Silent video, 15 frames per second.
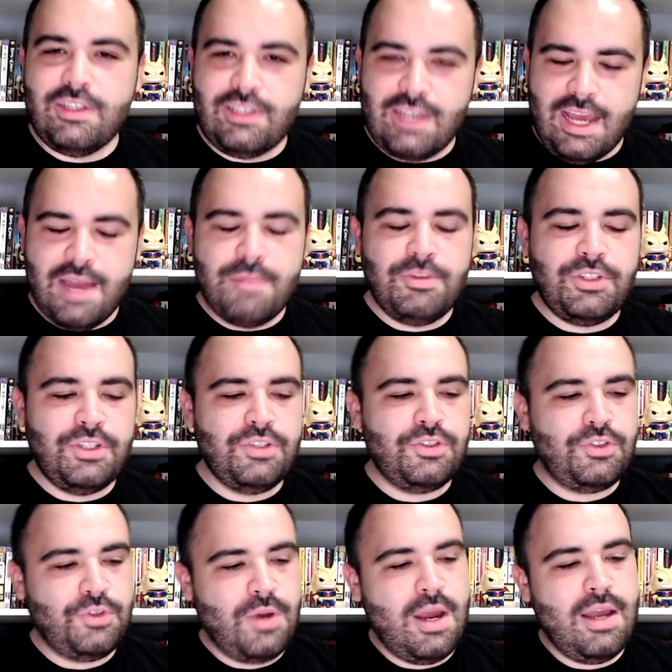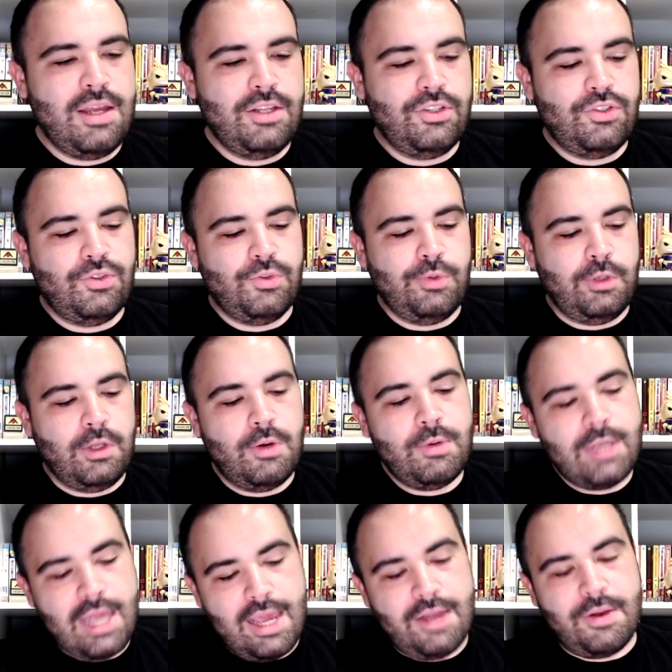time, she's trying to
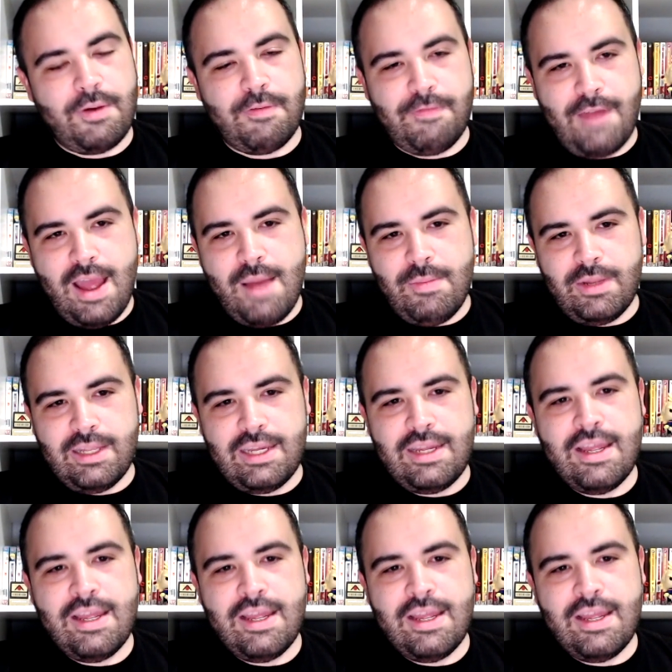locate her family.